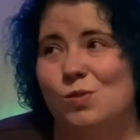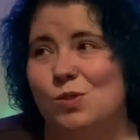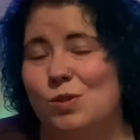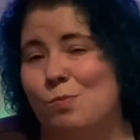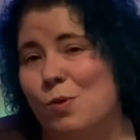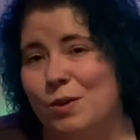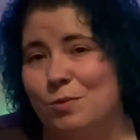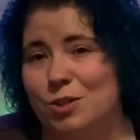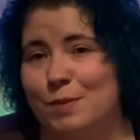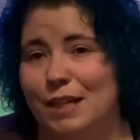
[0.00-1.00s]
to the point where
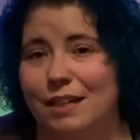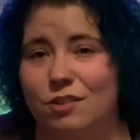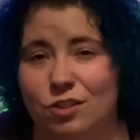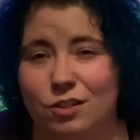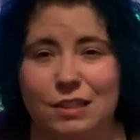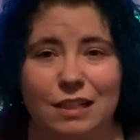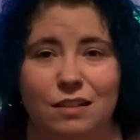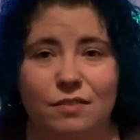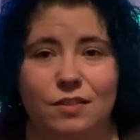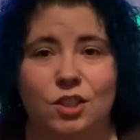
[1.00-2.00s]
she might injure herself.